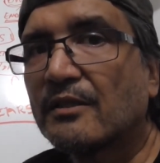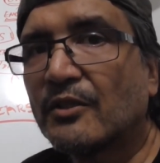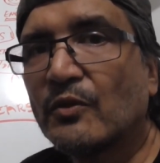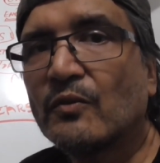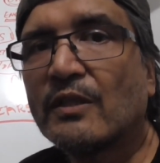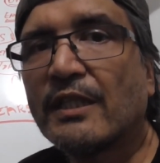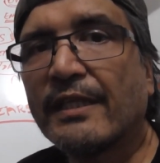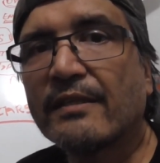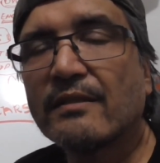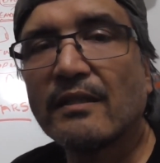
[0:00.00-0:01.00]
Do
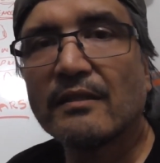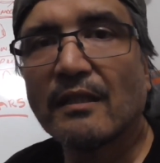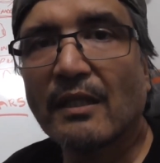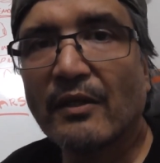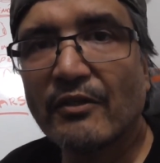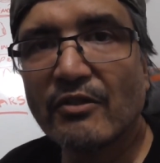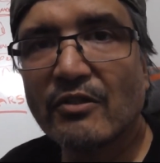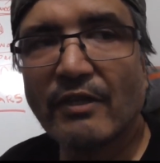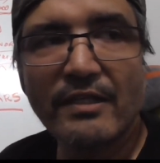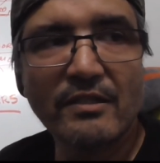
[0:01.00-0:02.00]
things to lower your
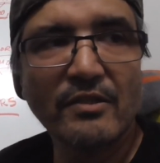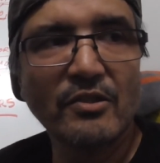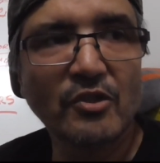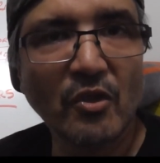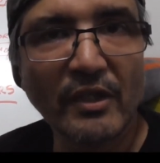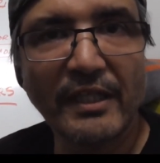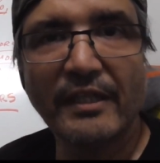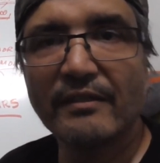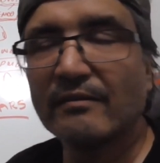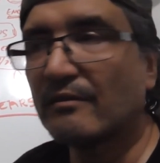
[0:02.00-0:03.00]
stress.
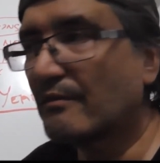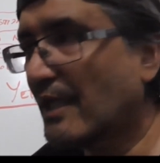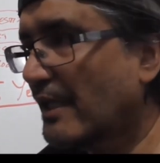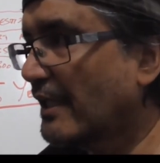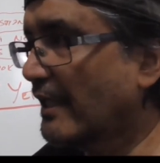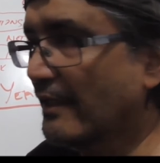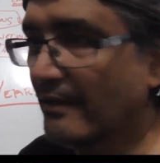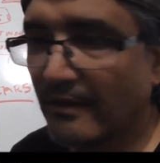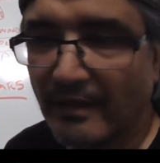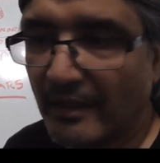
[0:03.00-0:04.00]
Jogging,
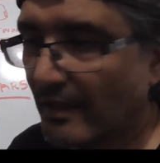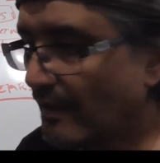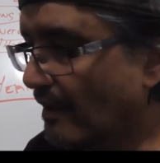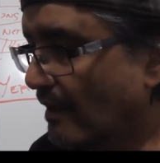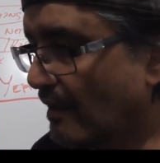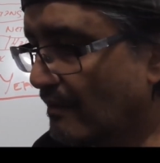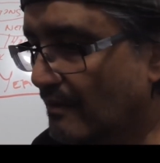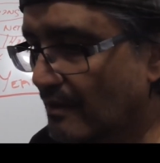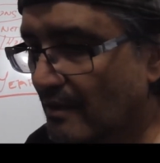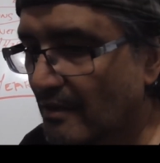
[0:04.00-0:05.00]
running, uh,
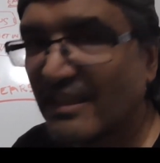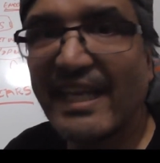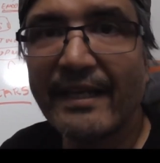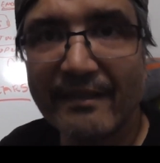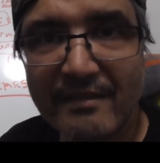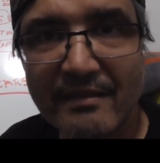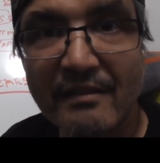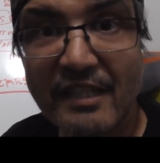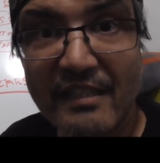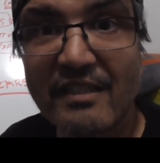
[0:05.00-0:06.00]

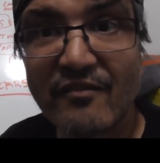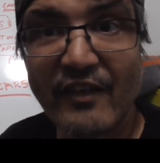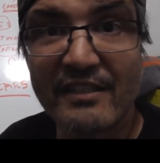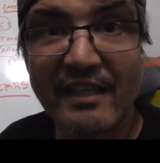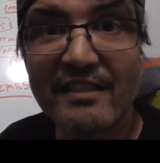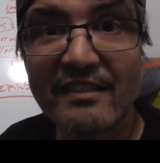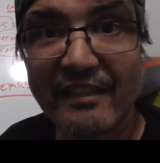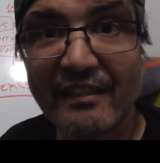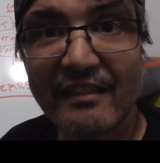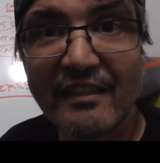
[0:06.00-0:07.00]
sex sex is
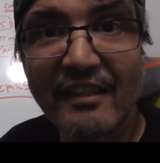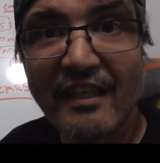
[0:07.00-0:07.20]
fantastic